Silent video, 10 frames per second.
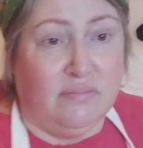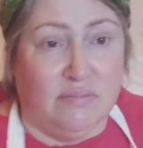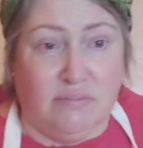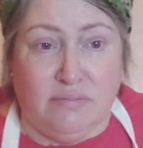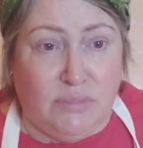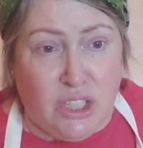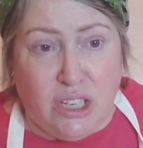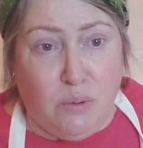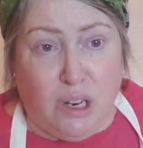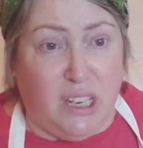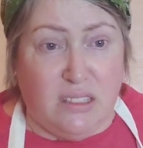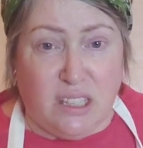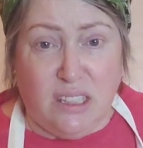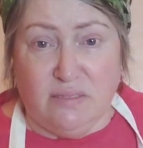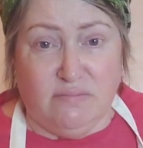But she don't want it, see?
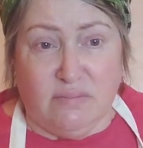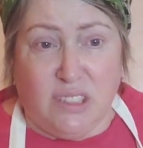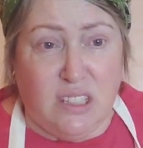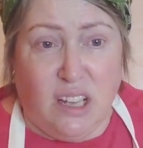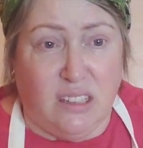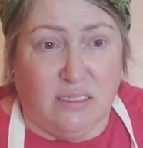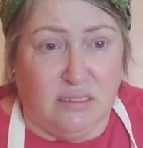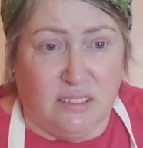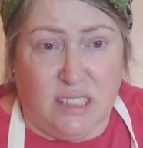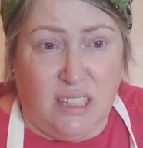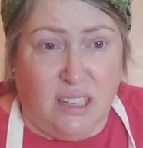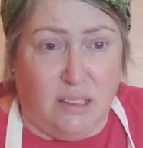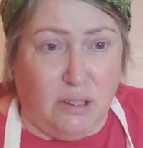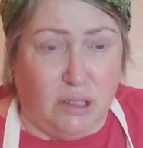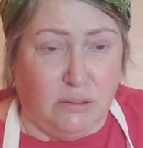She's like, I don't know what.
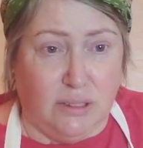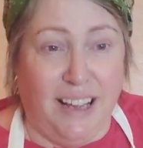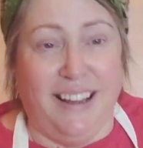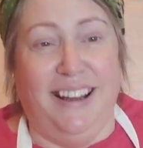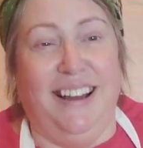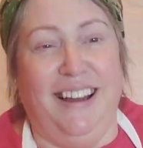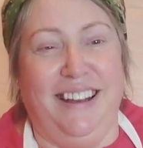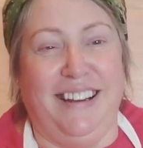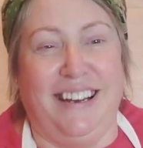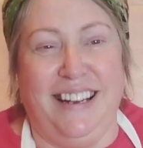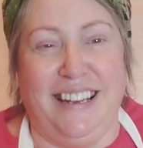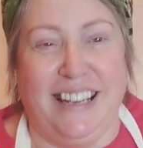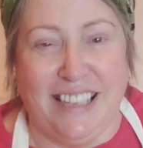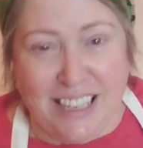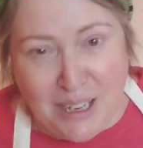Look at her licking her
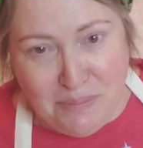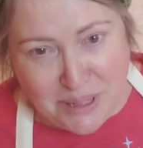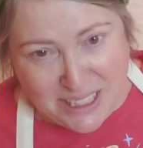lips.